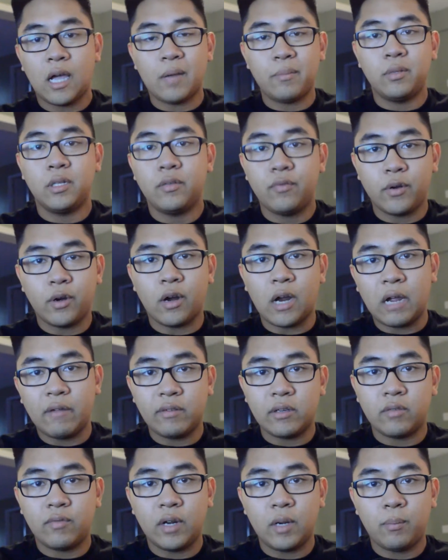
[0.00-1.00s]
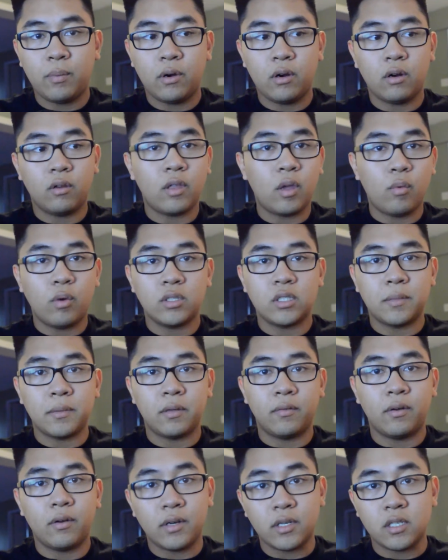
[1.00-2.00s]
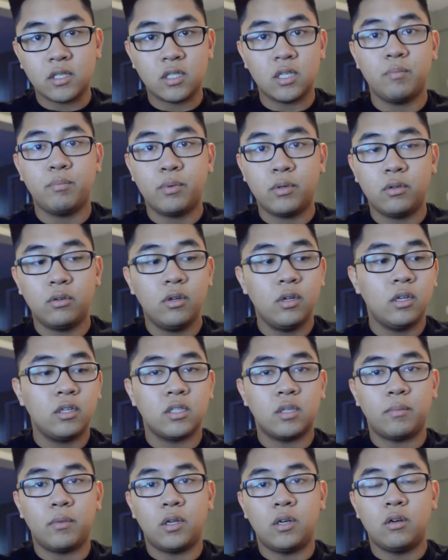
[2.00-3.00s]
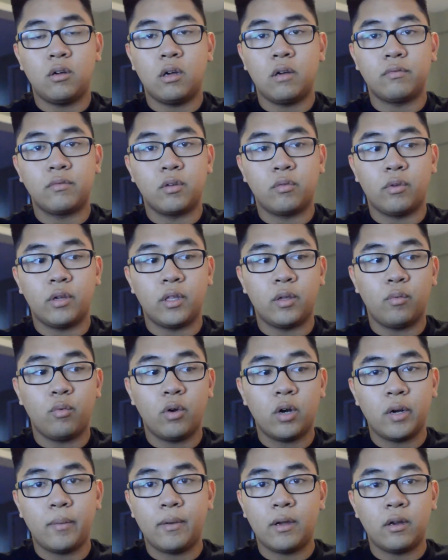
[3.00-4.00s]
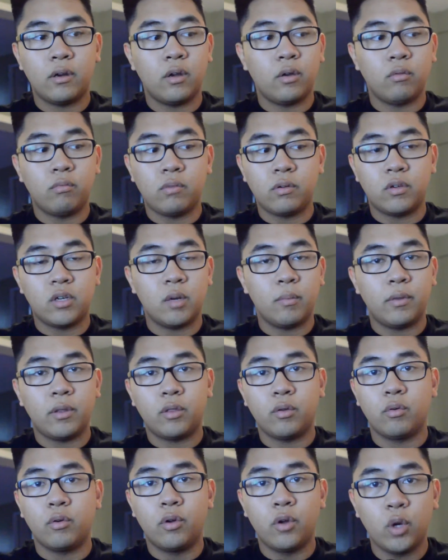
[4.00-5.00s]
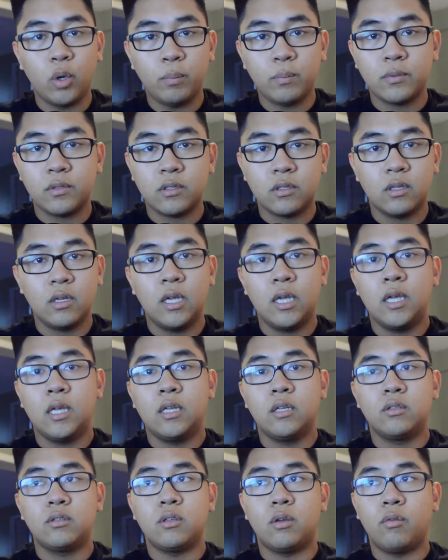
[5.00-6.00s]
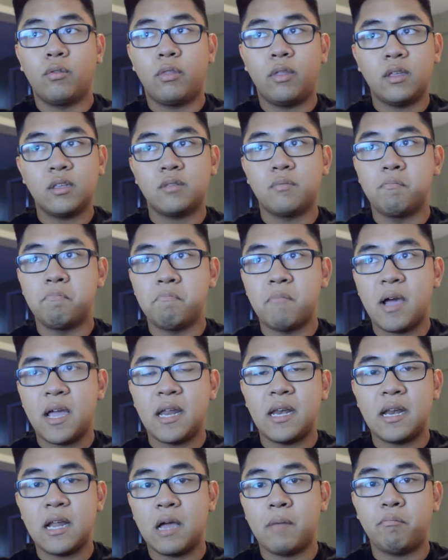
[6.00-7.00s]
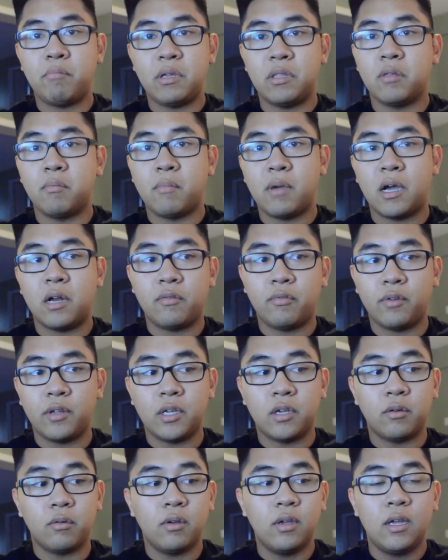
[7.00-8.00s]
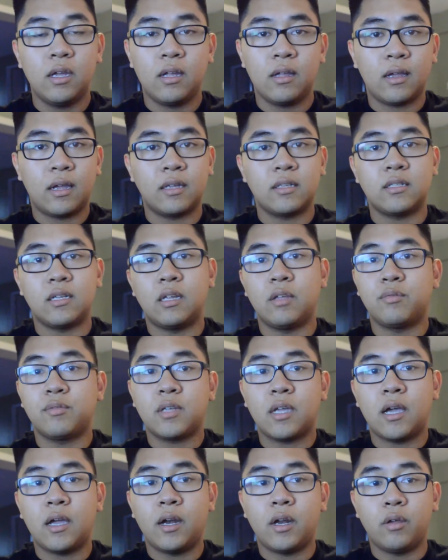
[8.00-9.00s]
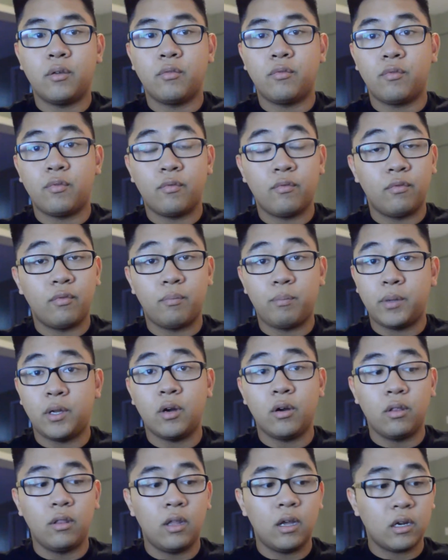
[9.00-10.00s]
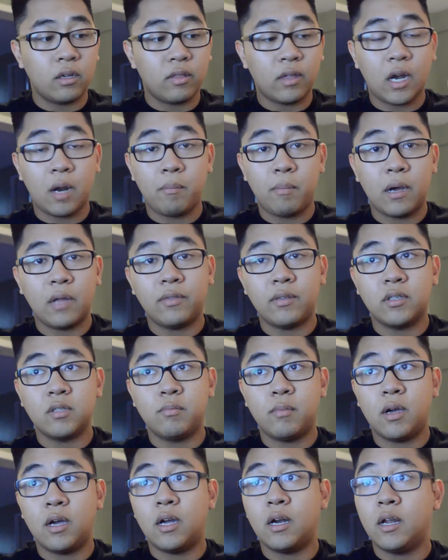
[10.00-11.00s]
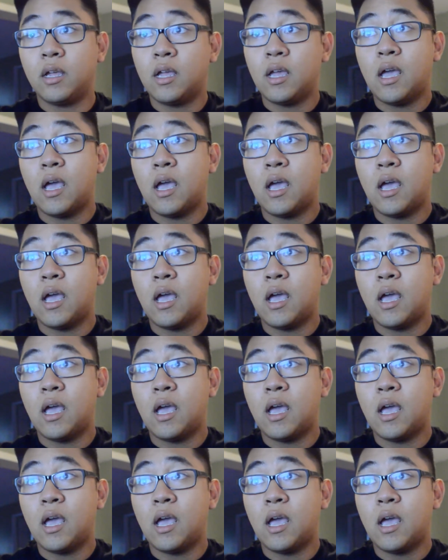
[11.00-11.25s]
I believe for your average vapor, they want something very simple, something you don't have to really worry about, no jumping through hoops. So this might not be the mod for you. Like I said, it's kind of pure luck that I bought this mod.